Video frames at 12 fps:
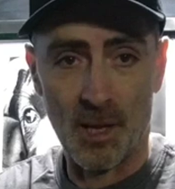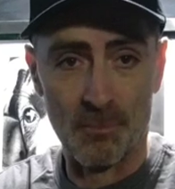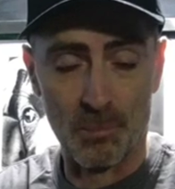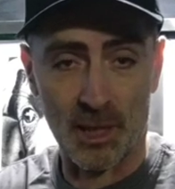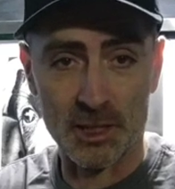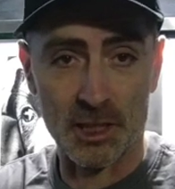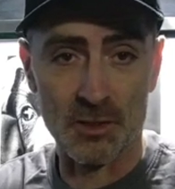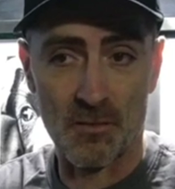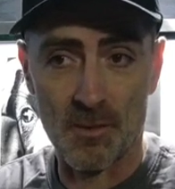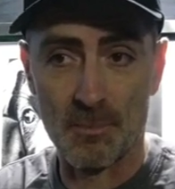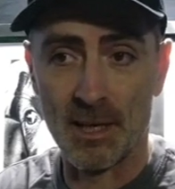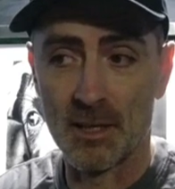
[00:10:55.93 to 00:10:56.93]
and branches
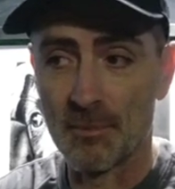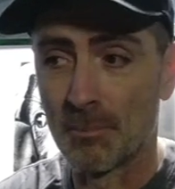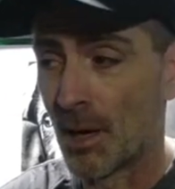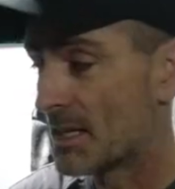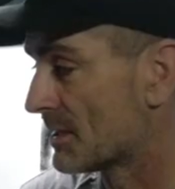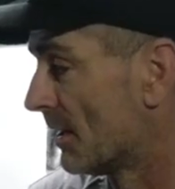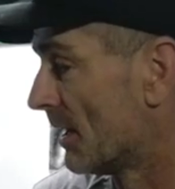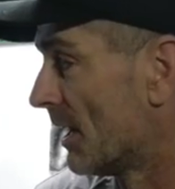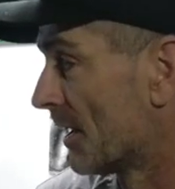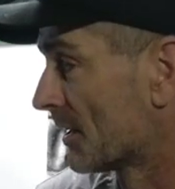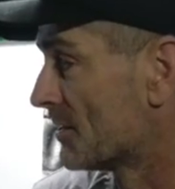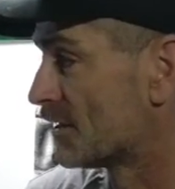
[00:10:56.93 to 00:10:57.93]
off the big compressor,
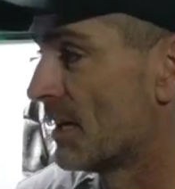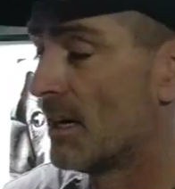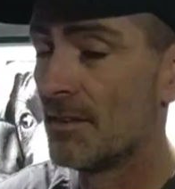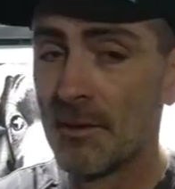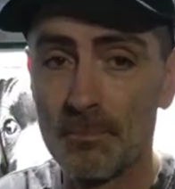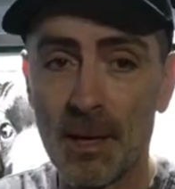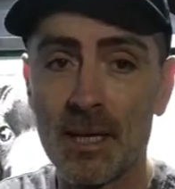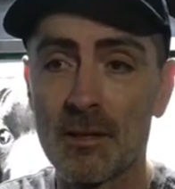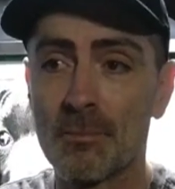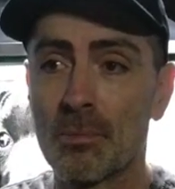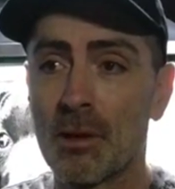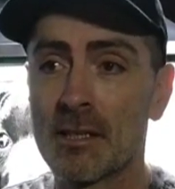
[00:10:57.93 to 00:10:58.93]
and I can turn the
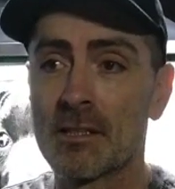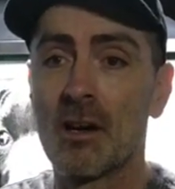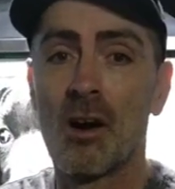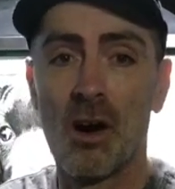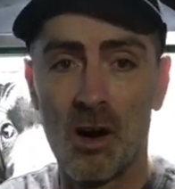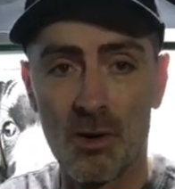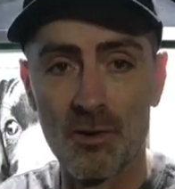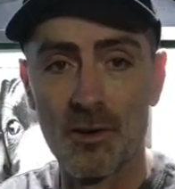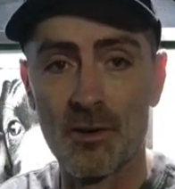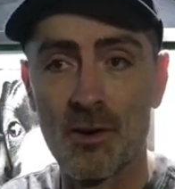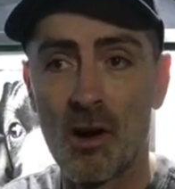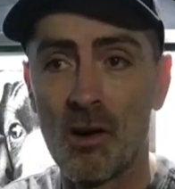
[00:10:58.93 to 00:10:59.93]
big compressor
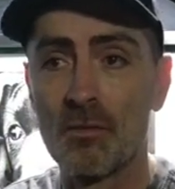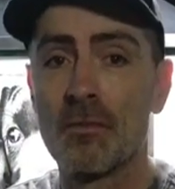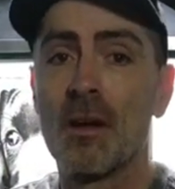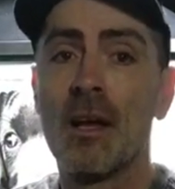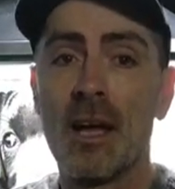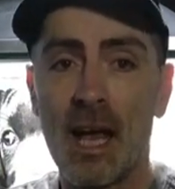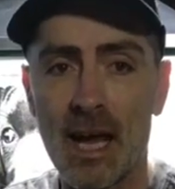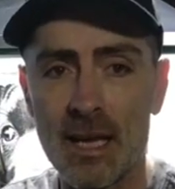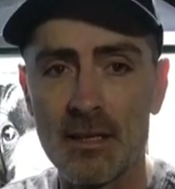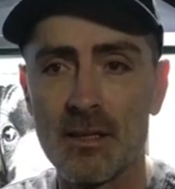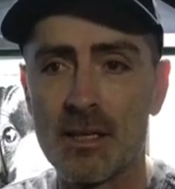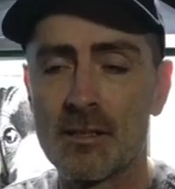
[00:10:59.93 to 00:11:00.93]
on and off
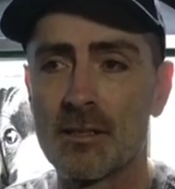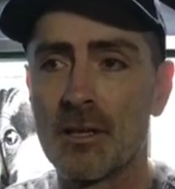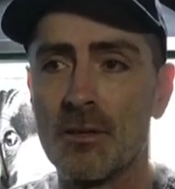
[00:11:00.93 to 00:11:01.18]
in this